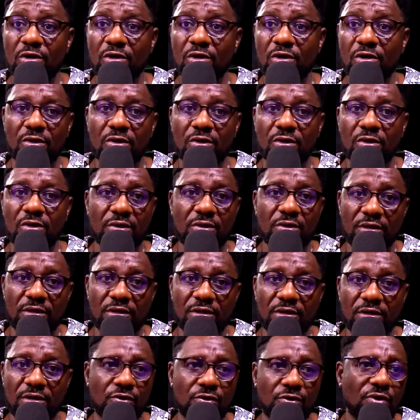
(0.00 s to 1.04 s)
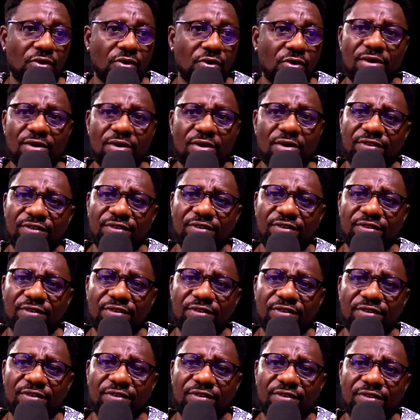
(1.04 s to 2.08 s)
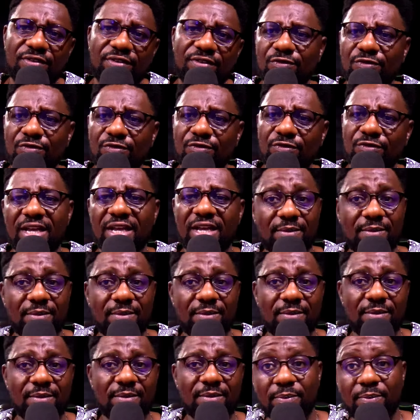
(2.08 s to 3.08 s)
You are not influencing the amount of dollars I make per month.